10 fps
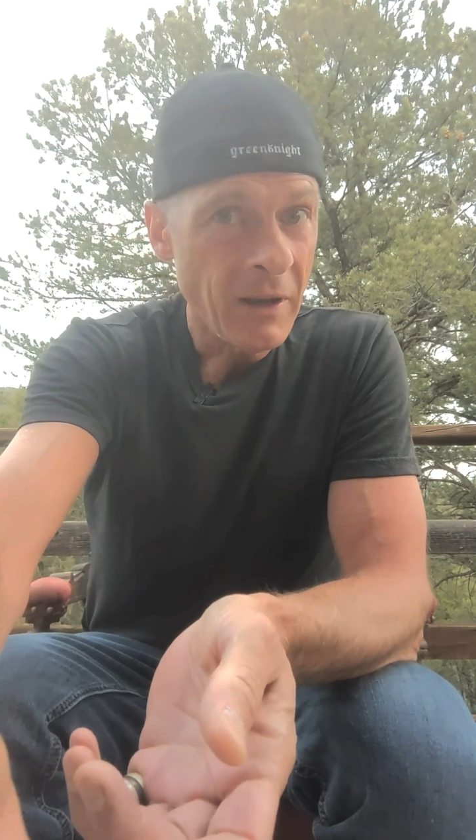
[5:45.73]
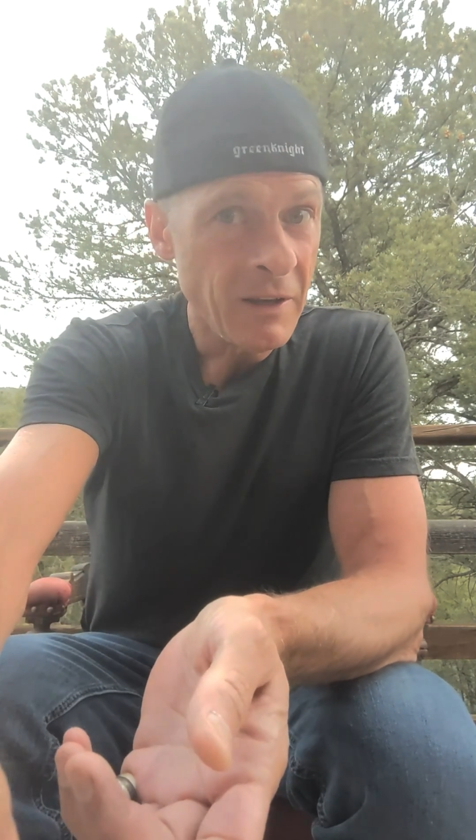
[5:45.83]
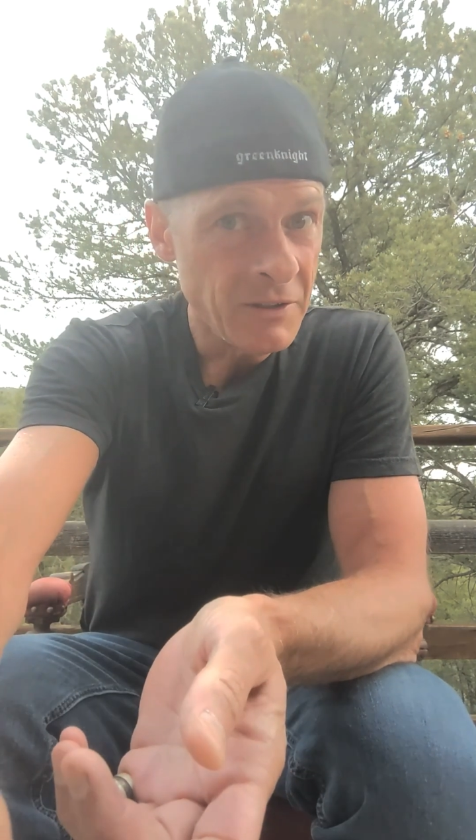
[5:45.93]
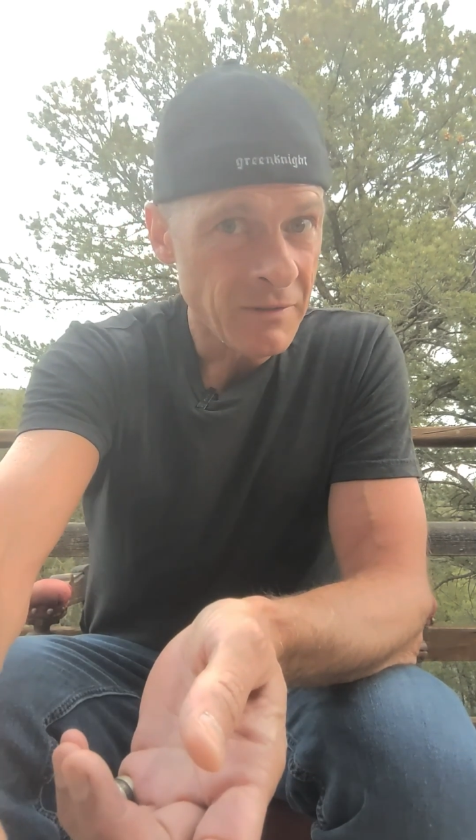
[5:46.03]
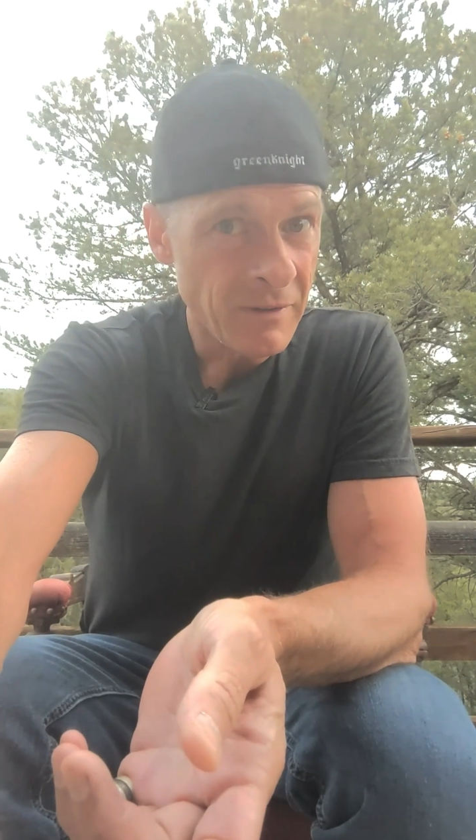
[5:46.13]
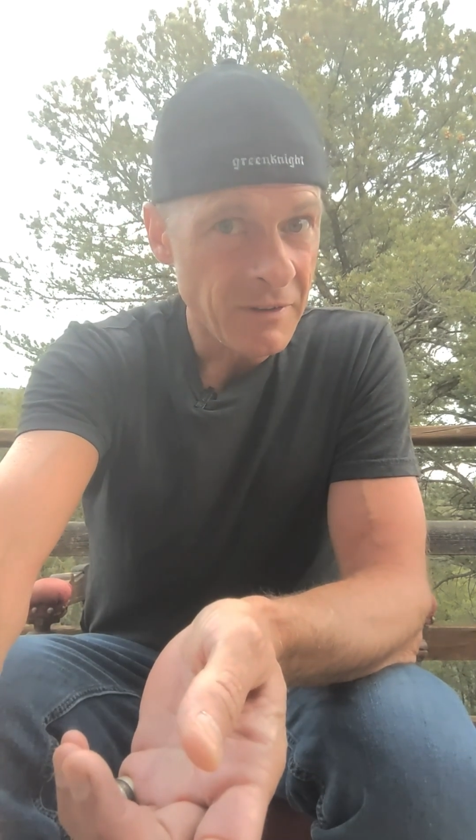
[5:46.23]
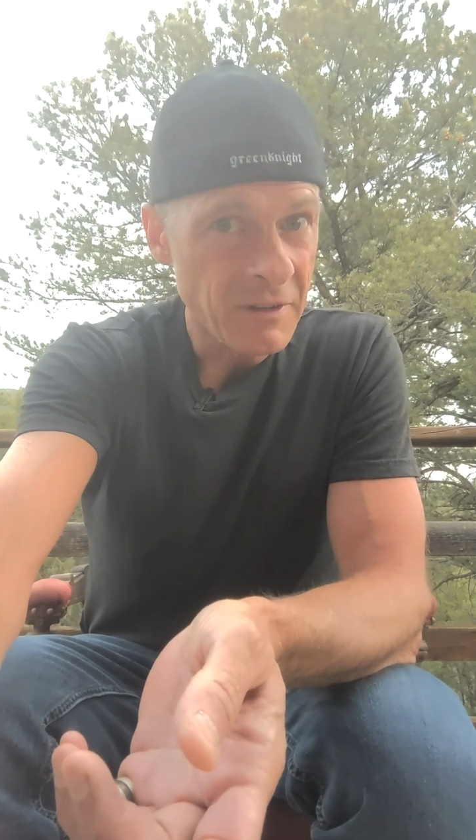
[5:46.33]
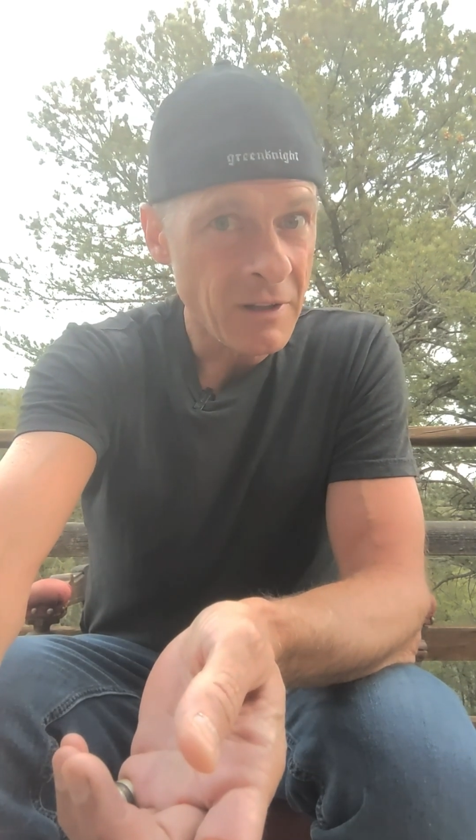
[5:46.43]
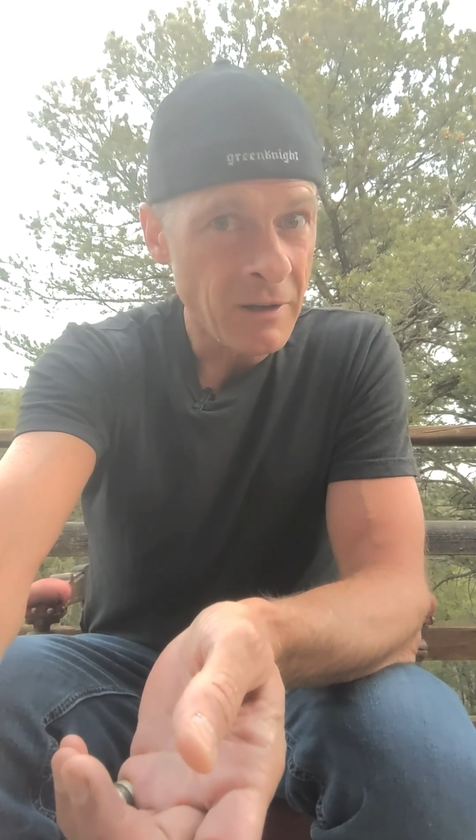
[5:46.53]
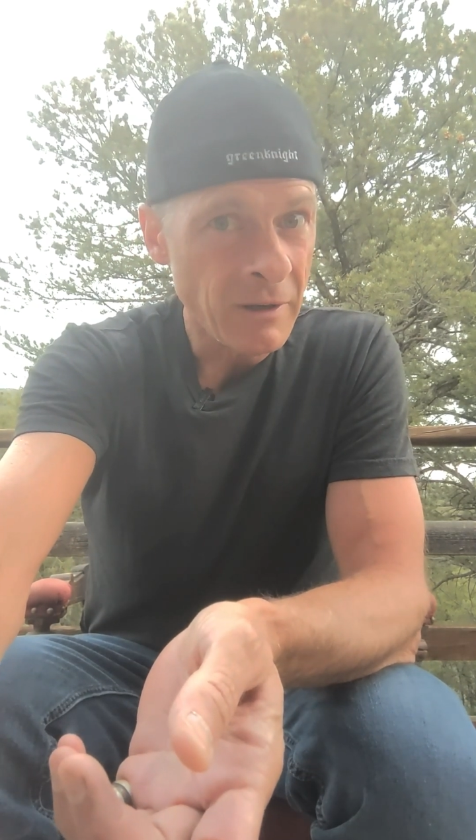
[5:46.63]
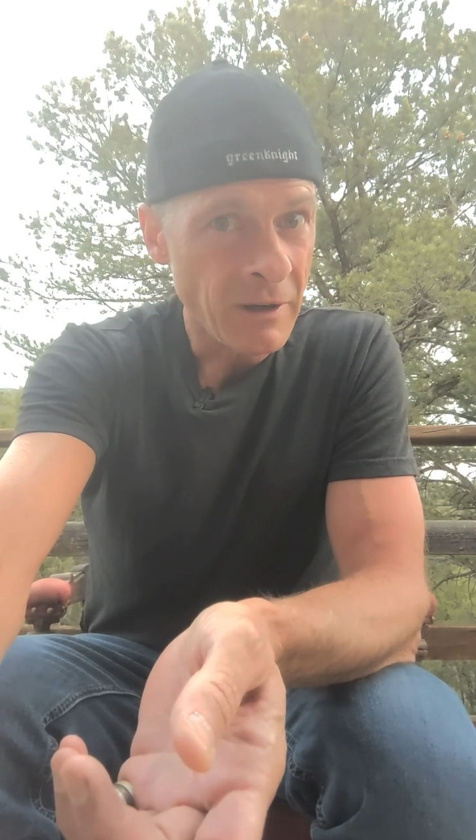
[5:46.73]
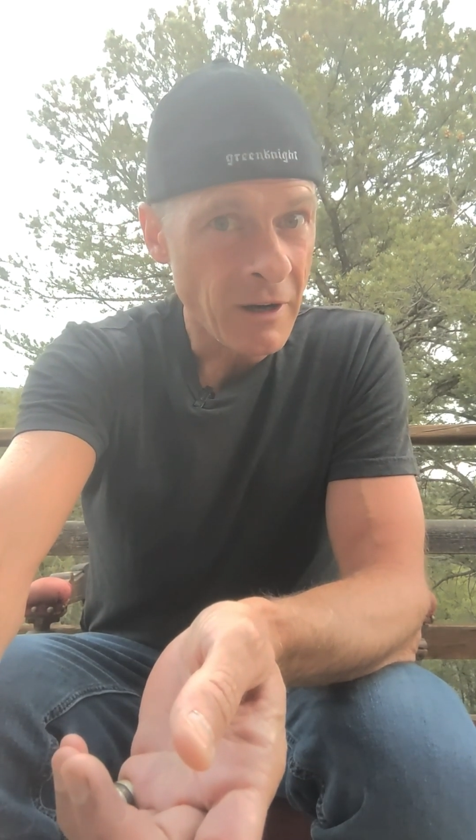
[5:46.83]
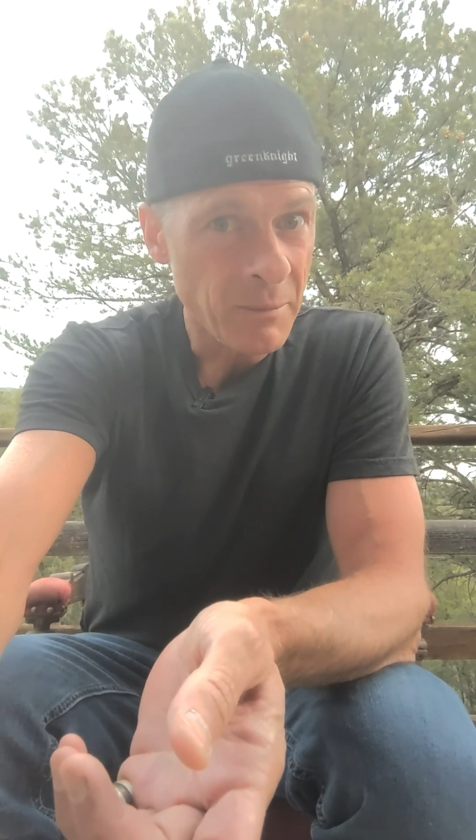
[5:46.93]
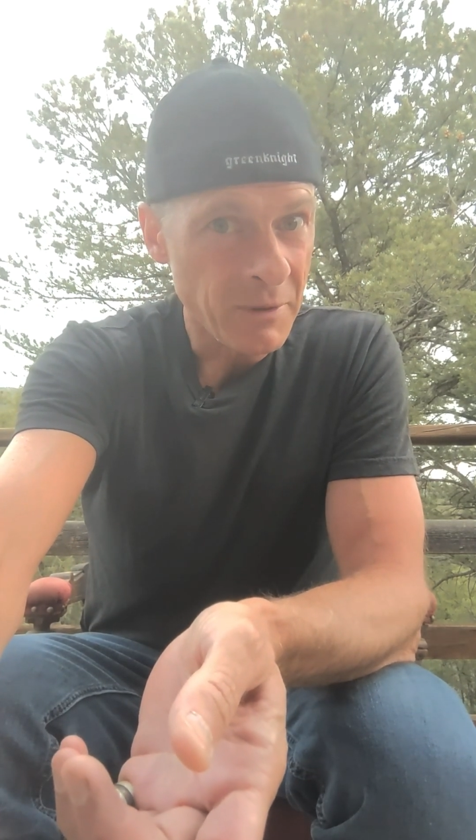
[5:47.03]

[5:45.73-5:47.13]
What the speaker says: Each of us clearing our